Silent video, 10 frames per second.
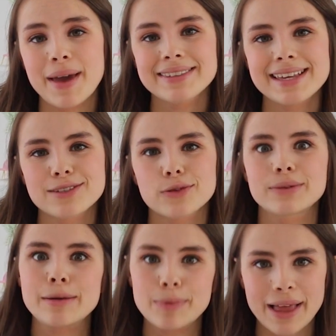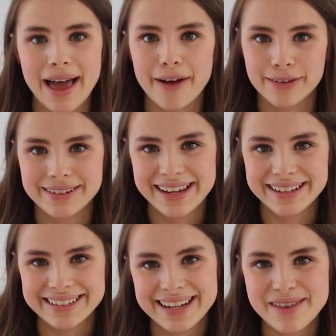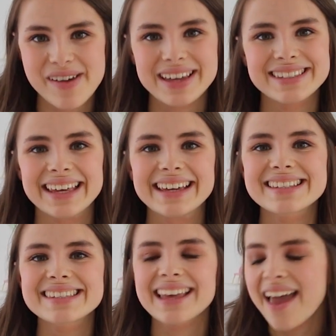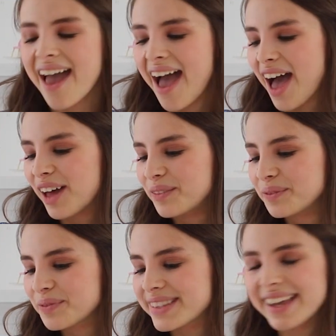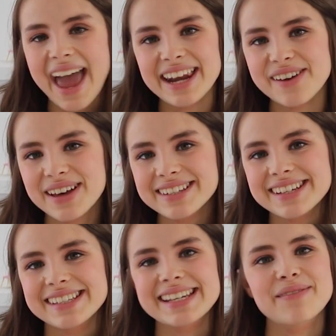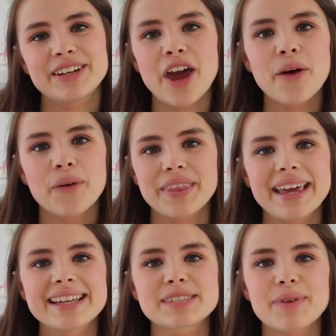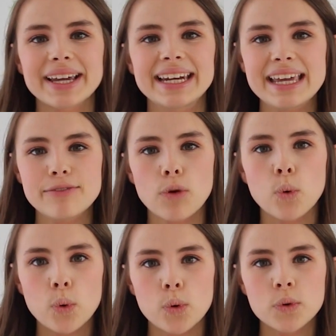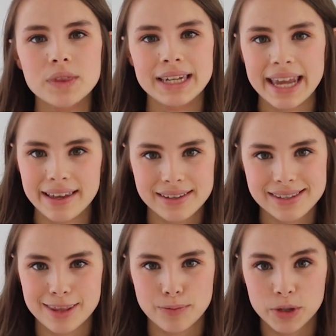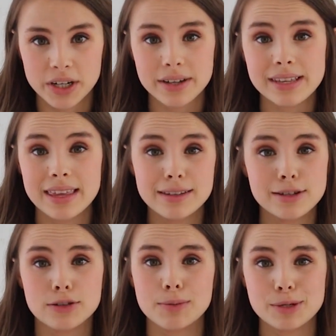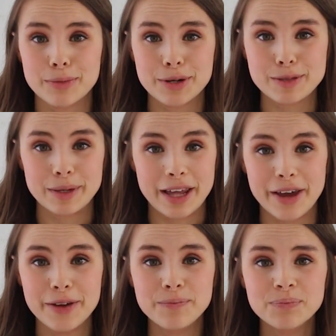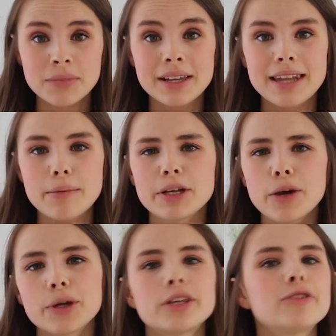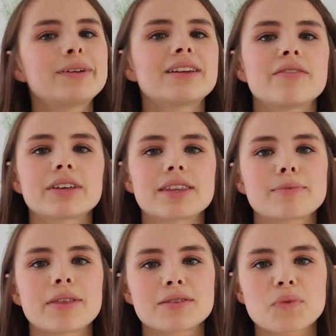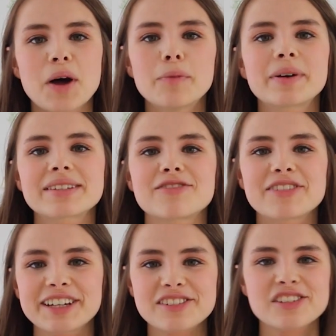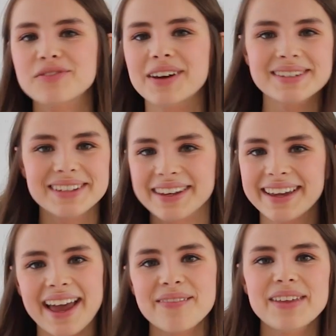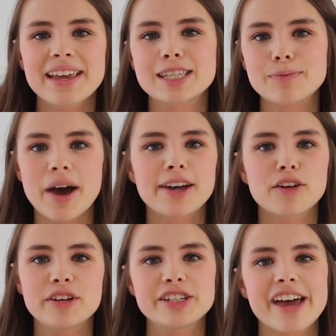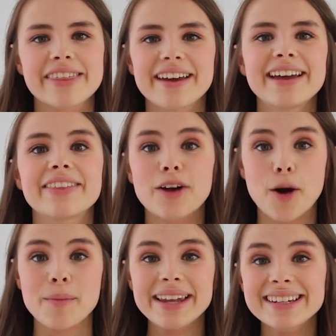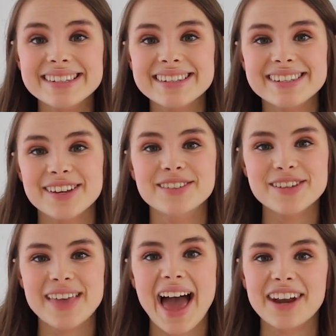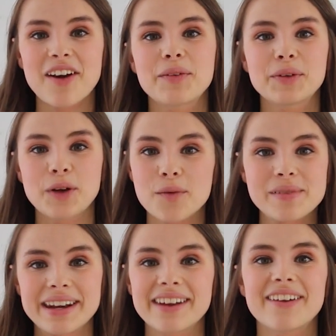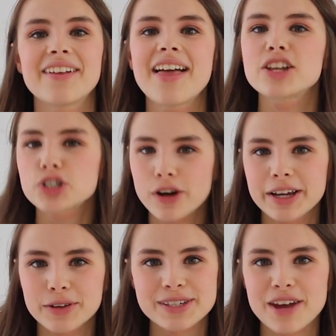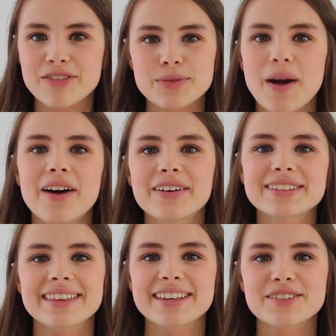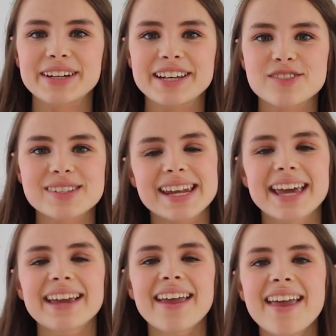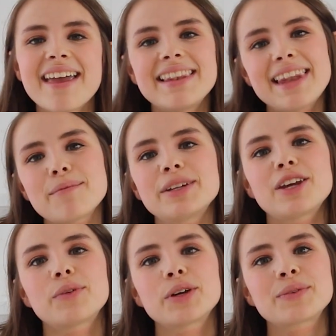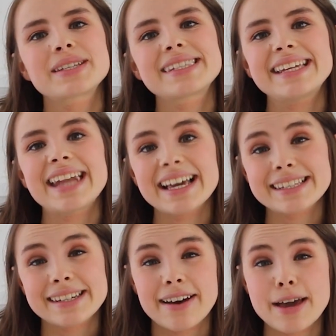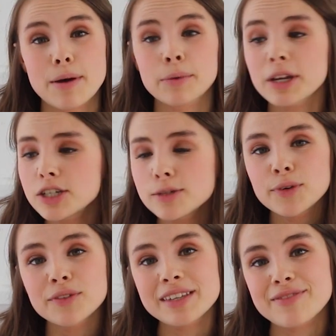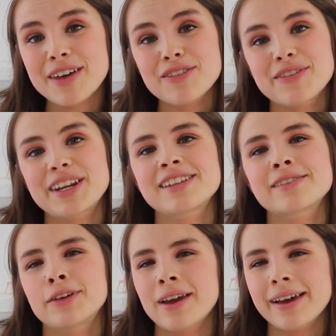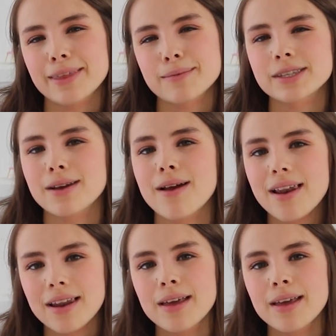basis or nibble at on a day-to-day basis. So yeah, any questions, let me know on these, but I'm going to leave all the links to the products in the description box below. Let me know what you've been loving this month as well, because I feel like it's just fun to get inspired off each other in the comments. So do that and I will comment and I'll try your stuff as well, because I think it's really interesting. Let me know what you want to see next time. I'm going to do more of these favourite videos if you like them, so